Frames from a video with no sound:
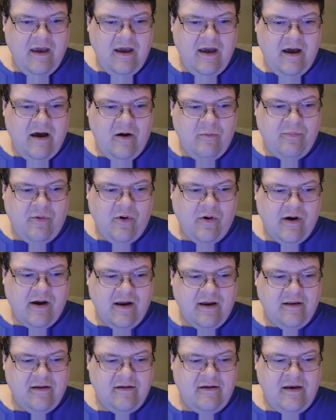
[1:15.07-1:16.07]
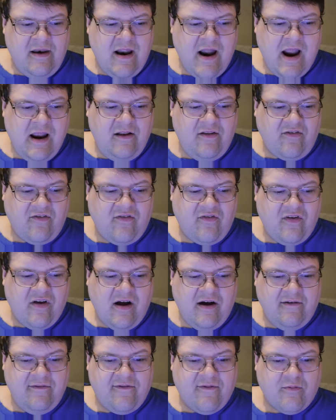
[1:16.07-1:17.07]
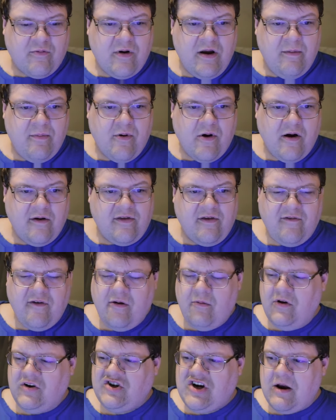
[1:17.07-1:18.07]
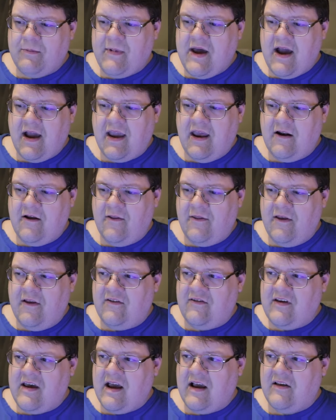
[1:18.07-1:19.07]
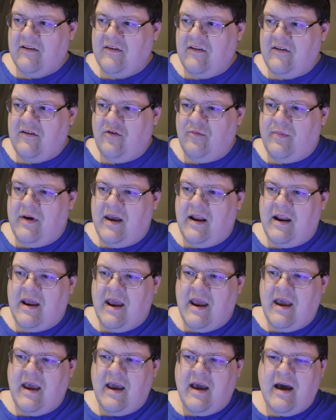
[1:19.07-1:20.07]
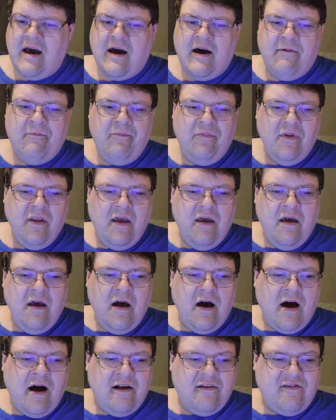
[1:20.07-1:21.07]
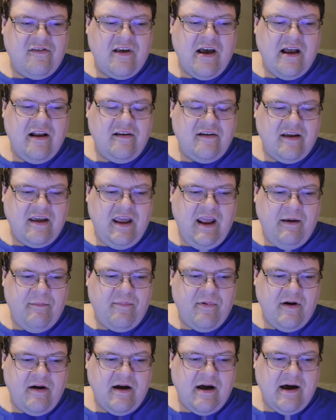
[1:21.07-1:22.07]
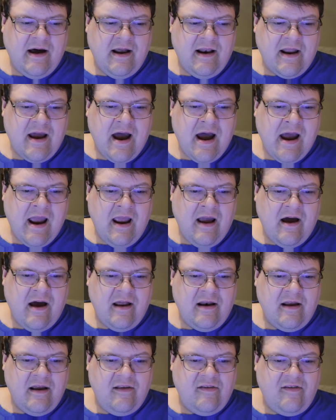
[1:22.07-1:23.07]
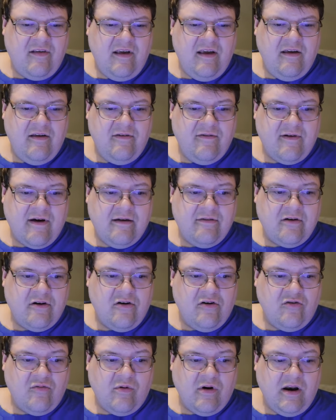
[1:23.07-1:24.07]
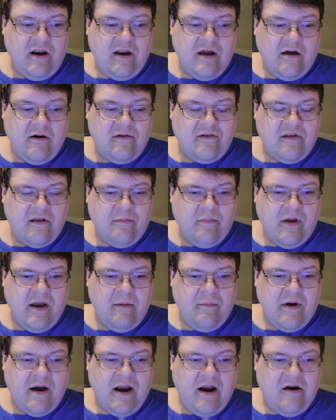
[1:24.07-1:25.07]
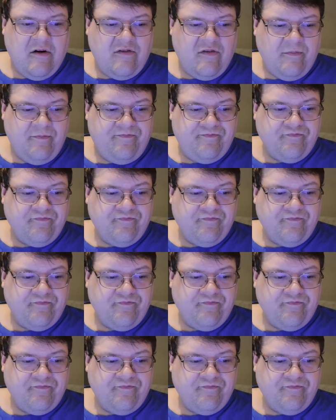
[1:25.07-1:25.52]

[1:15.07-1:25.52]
Oh boy, Knights of Rebirth. I figured we'd check back in on this set because this has been a set to keep an eye on. I see $520 on the Blankmeyers.